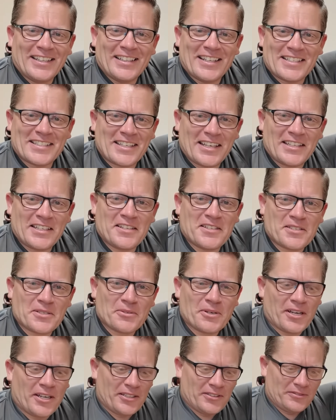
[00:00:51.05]
Let's get
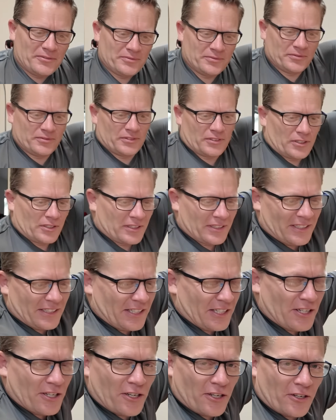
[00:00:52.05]
into it.
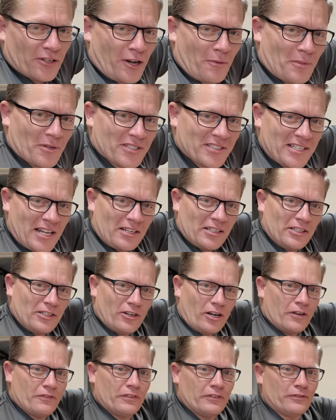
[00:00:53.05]
Got my Stanley
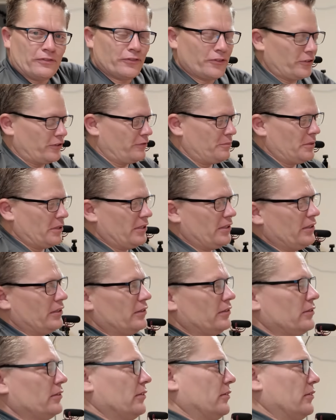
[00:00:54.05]
knife in front of me.